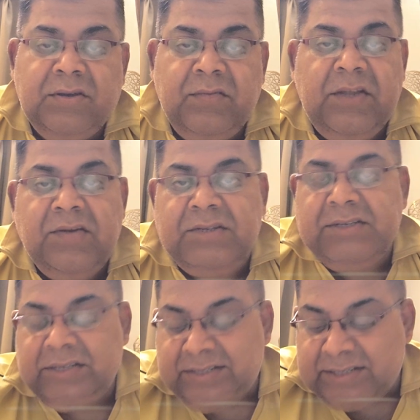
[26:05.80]
without
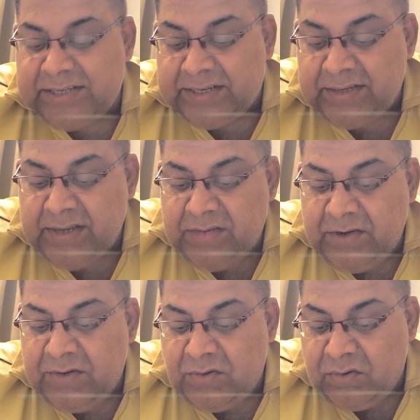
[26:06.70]
surgical staging
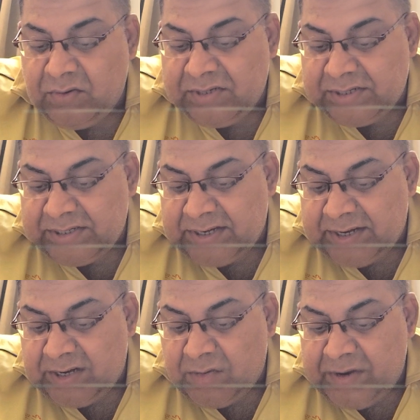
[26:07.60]
we don't do a surgical. The
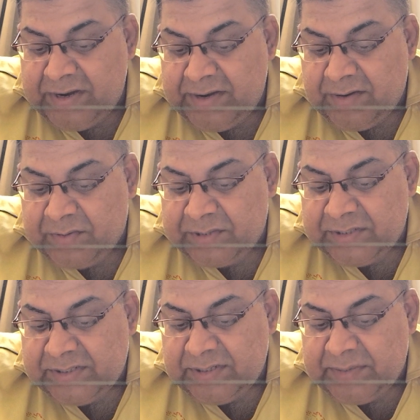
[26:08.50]
recommended
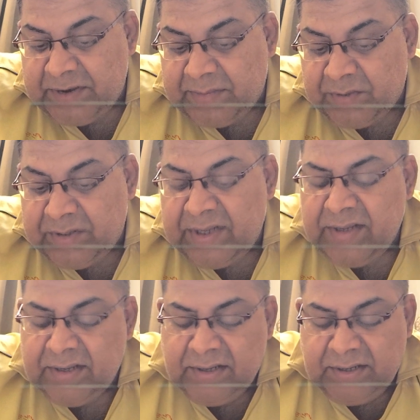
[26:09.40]
options depend upon the
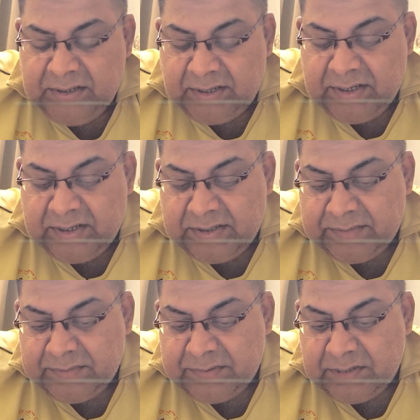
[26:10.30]

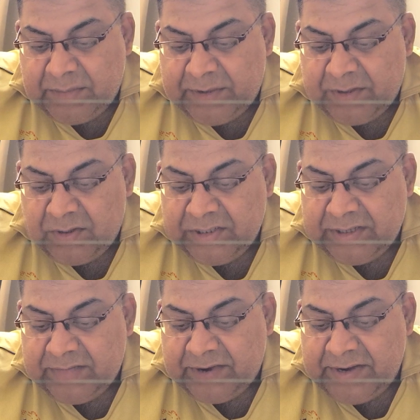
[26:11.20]

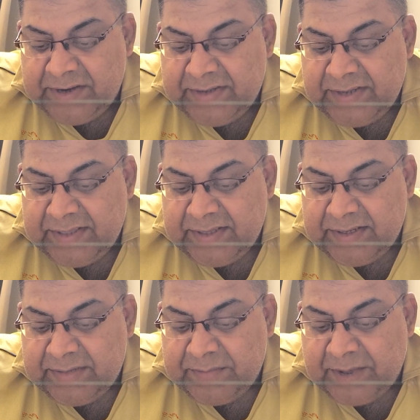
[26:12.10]
pathological findings and
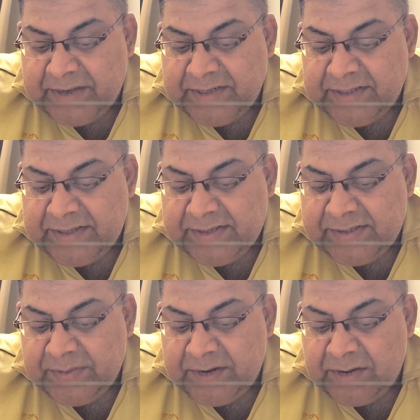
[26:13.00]
the managing the
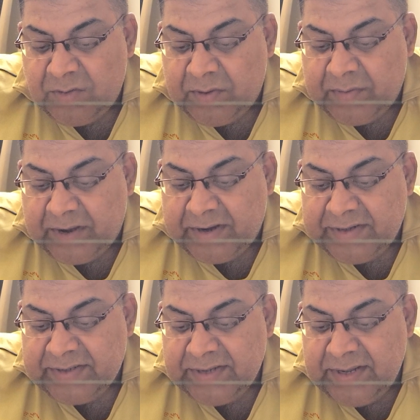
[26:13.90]
similar tumor
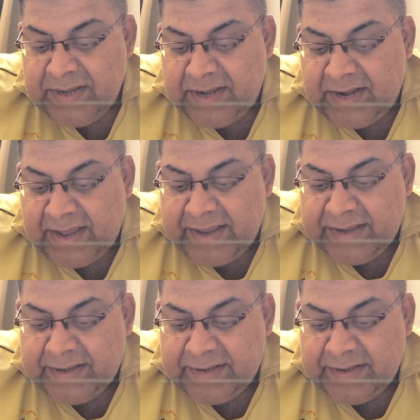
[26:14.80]
markers, like